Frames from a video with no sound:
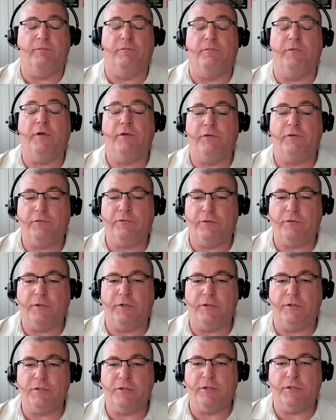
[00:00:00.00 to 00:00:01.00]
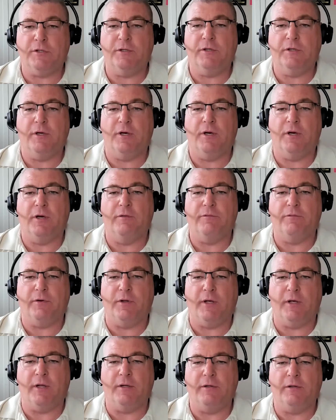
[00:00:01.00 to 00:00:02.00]
very strategic
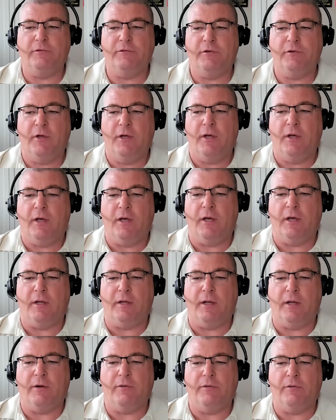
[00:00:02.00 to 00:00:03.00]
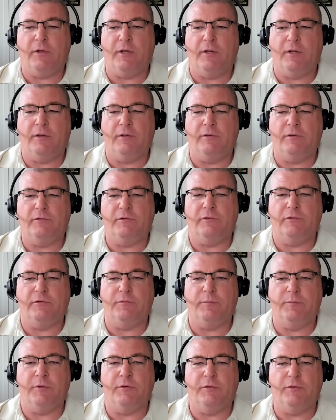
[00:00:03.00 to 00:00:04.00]
for Andes. And now Andes is
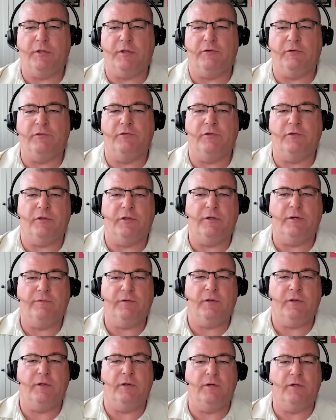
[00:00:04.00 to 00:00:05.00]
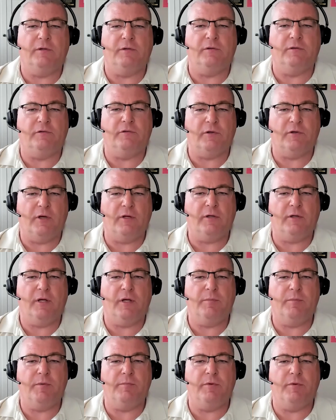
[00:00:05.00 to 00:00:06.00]
building significant design
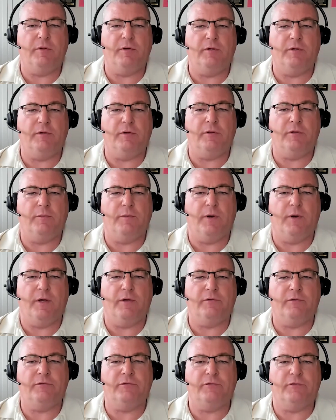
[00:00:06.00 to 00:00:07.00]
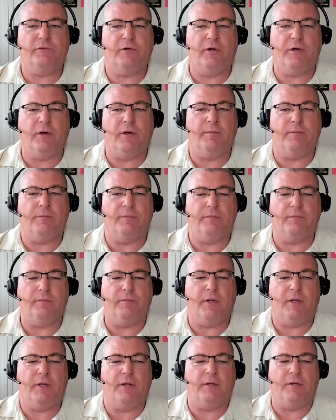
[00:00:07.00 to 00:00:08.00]
capability in the US.
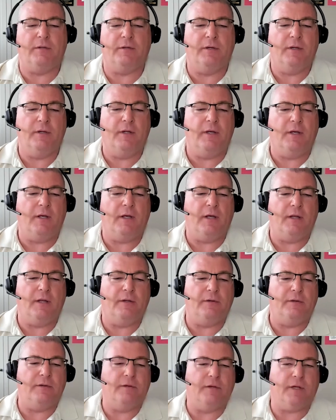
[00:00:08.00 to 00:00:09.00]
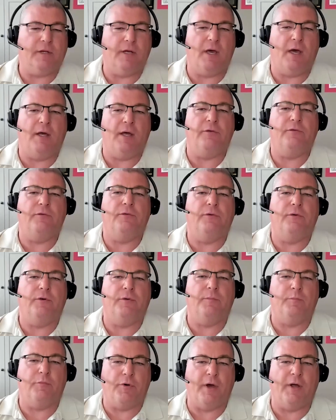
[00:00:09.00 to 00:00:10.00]
And the
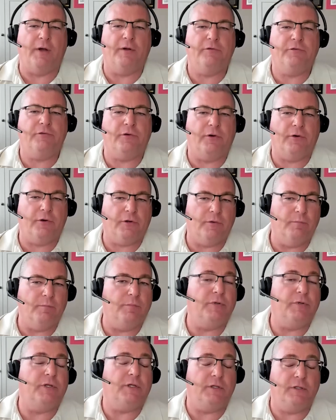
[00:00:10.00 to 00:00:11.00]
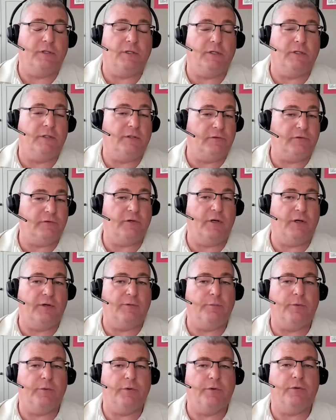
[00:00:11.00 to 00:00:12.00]
Condor products are completely
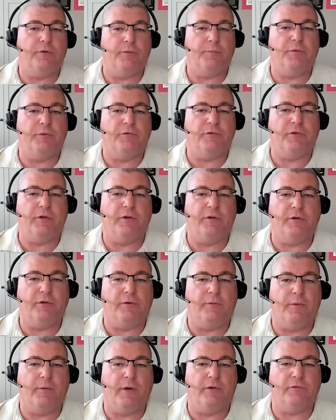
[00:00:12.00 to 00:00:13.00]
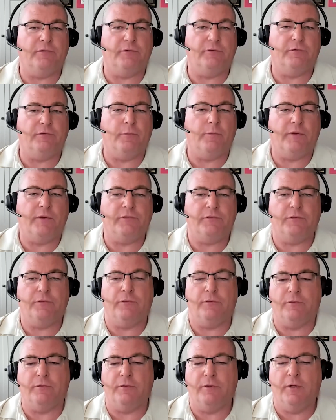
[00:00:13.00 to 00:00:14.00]
designed 100% in the US. So it's a
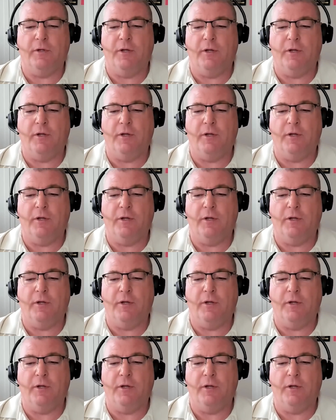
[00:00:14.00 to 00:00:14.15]
Western